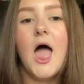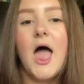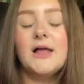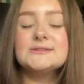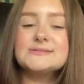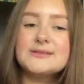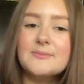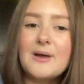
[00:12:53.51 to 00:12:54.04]

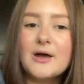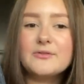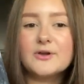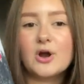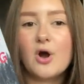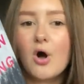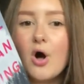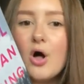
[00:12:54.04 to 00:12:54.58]
and somehow
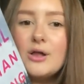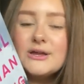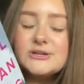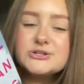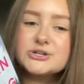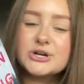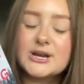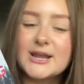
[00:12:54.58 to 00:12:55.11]
they're all
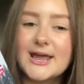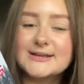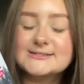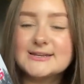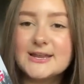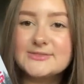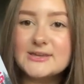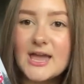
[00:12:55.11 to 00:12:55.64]

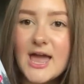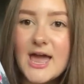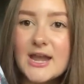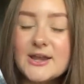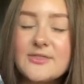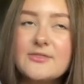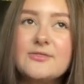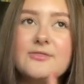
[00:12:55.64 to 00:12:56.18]
interconnected at the
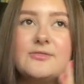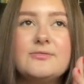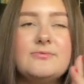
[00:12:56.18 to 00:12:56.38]
end